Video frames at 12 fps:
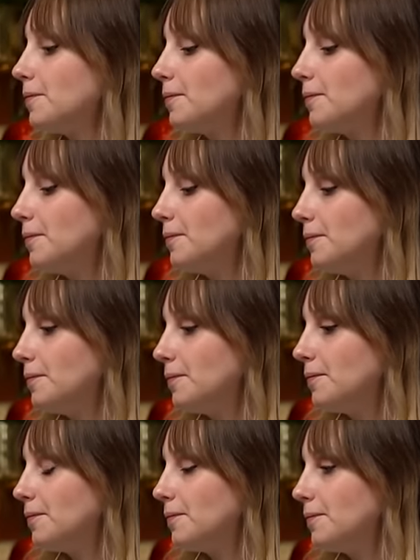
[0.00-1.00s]

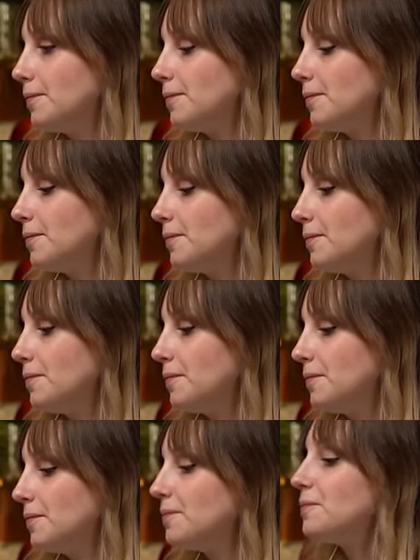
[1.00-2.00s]

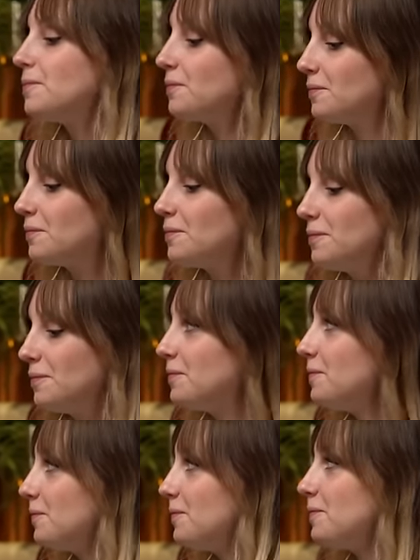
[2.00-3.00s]

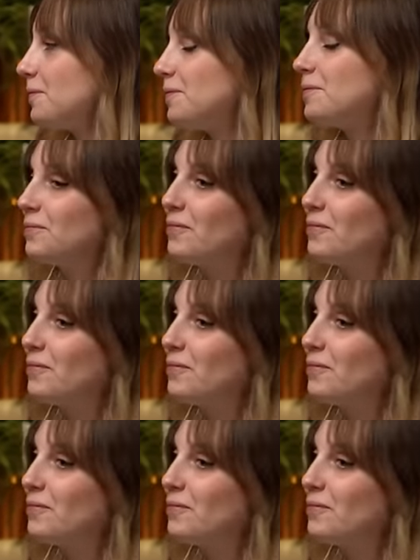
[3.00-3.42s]
This person isn't speaking.